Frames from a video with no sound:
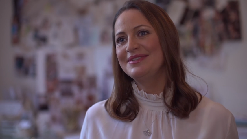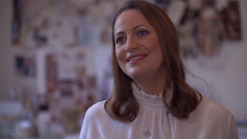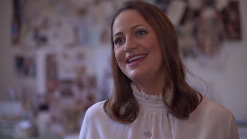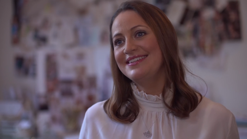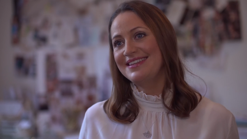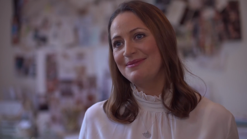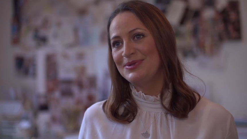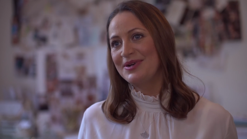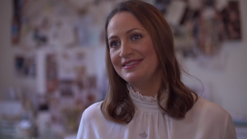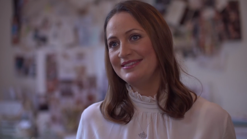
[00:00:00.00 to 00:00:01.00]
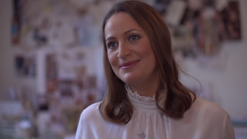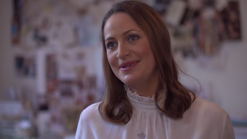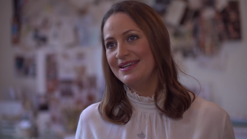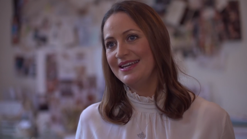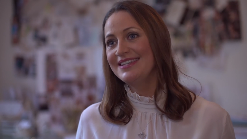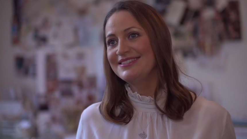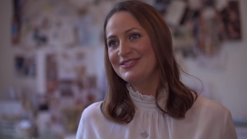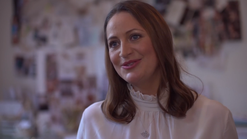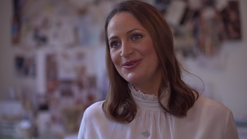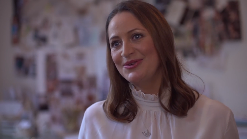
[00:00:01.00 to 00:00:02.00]
as an H.Samuel customer in
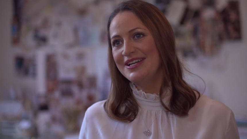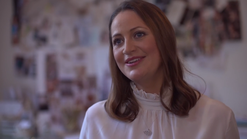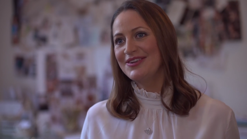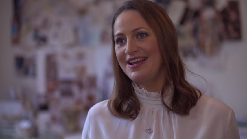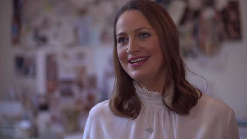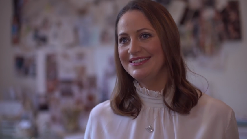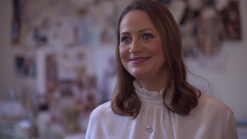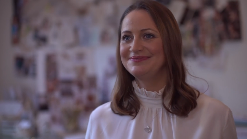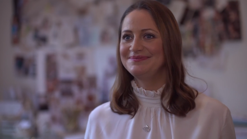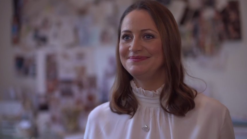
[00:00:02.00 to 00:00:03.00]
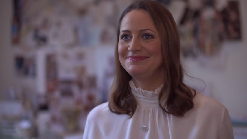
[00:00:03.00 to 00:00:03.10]
store and online.